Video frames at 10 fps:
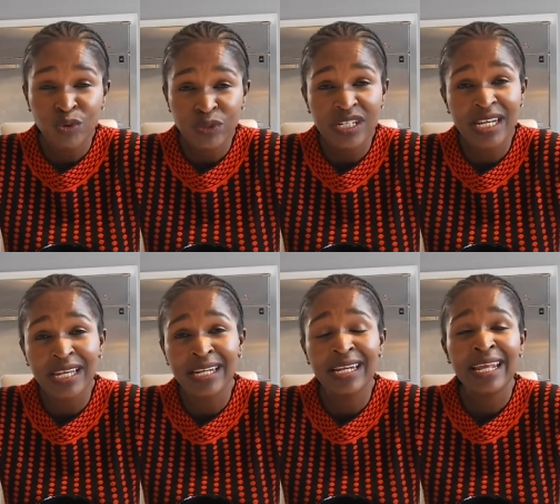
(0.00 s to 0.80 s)
put
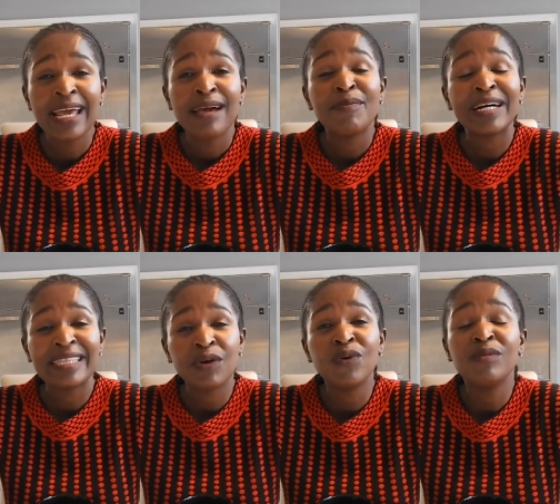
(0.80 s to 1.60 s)
in,
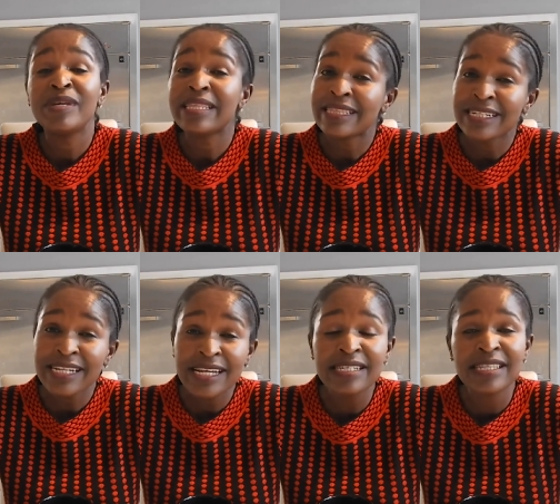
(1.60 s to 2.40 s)
but there will be
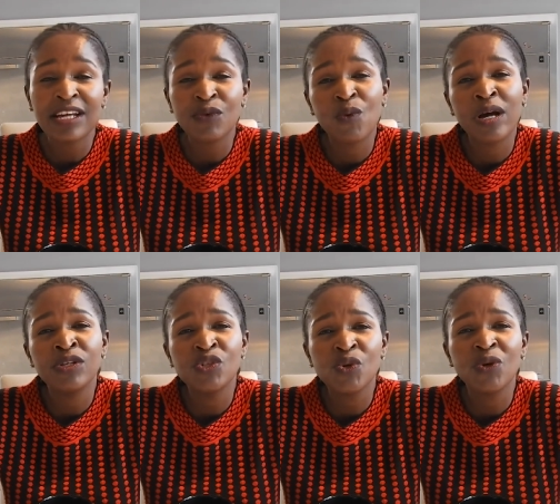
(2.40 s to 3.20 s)
just that
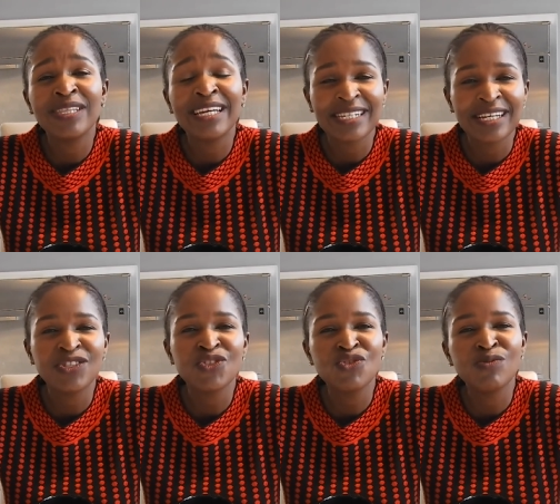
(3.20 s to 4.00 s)
one door that
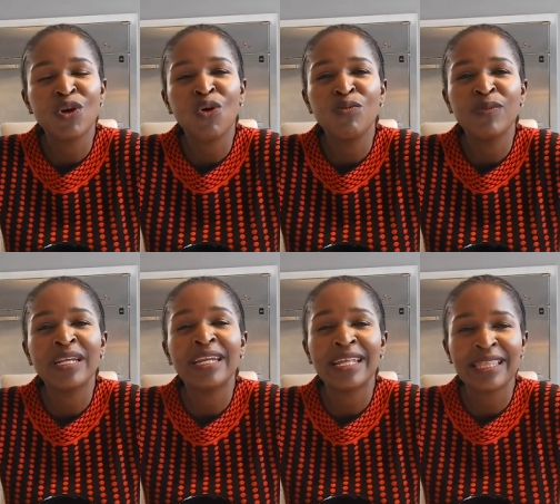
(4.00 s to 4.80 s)
gets to be
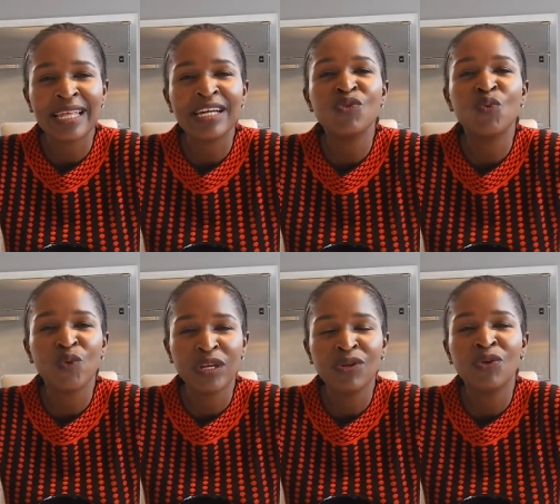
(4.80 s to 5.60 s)
open, and that
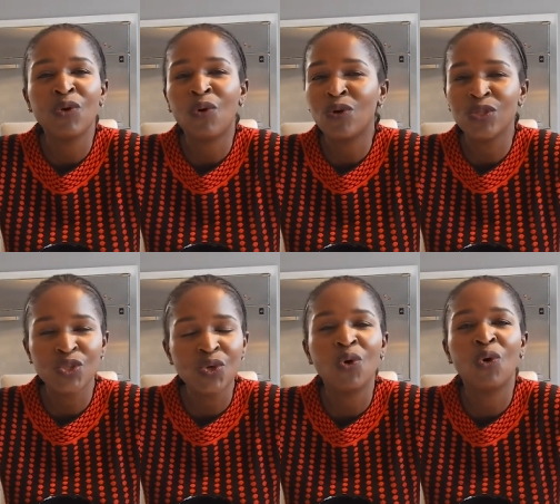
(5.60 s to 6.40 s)
window or
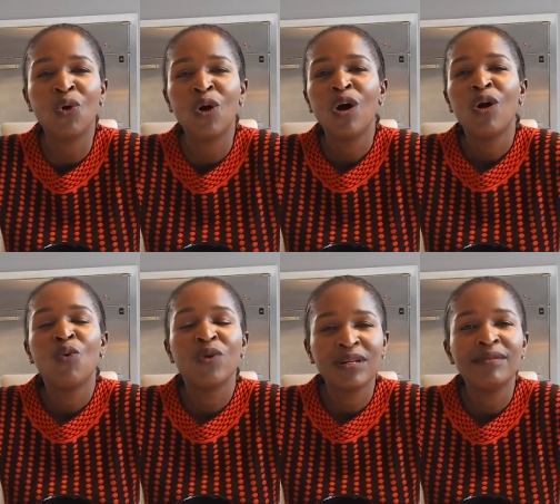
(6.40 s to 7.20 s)
door
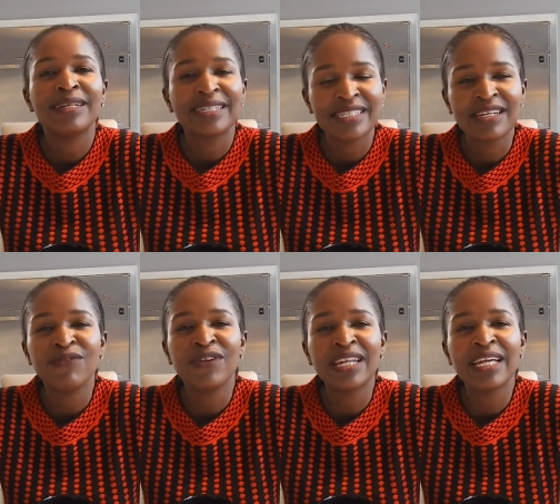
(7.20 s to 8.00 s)
will
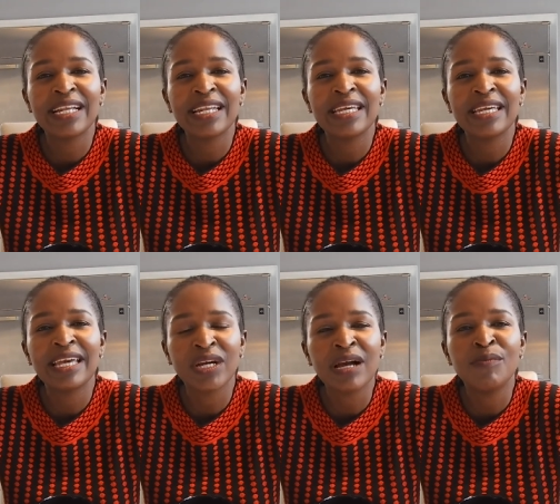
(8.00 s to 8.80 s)
definitely
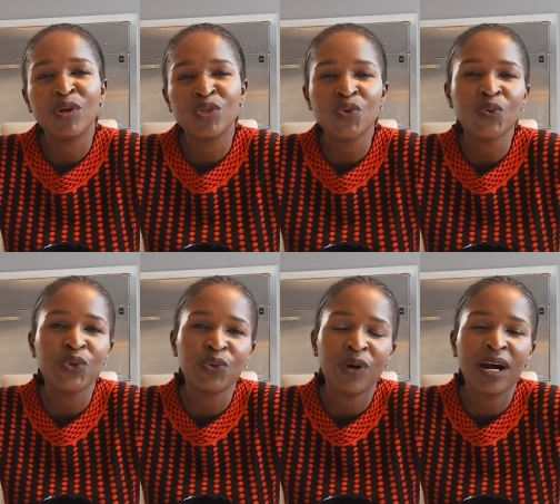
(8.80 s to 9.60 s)
bring about
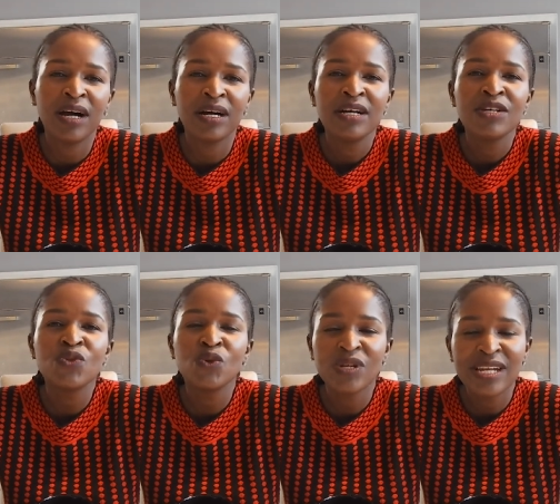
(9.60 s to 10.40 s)
who you are.
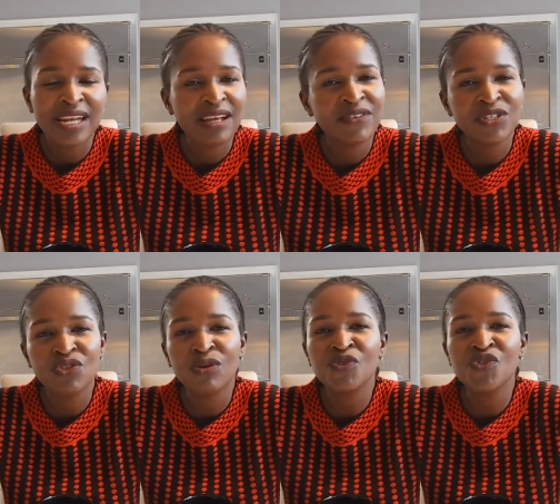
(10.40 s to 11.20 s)
So never
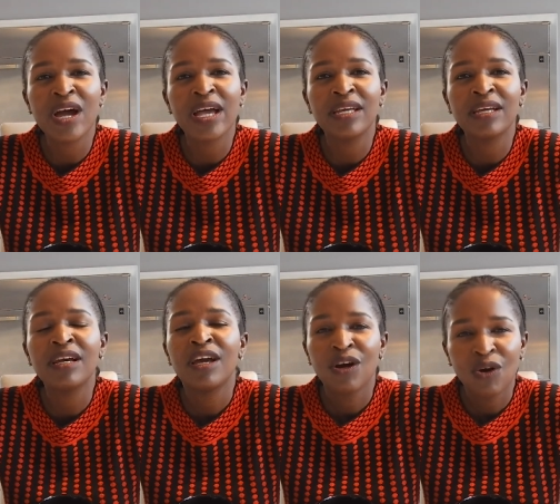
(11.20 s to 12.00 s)
stop
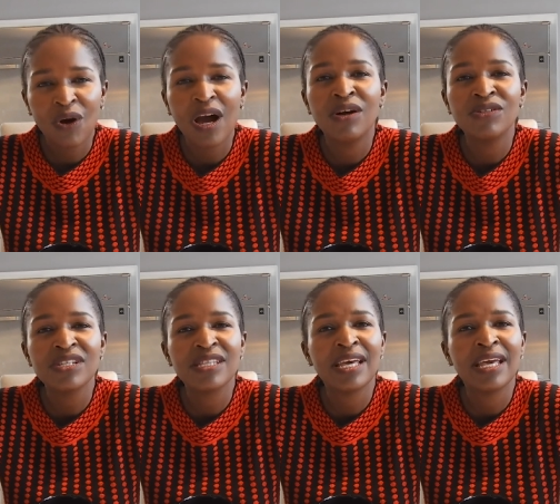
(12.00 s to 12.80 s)
trying, go
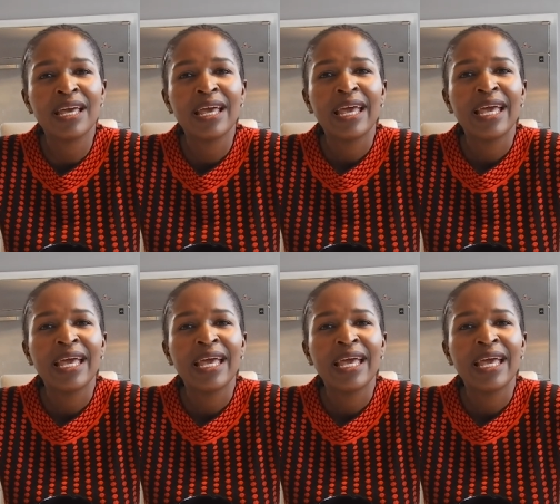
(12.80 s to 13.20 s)
out there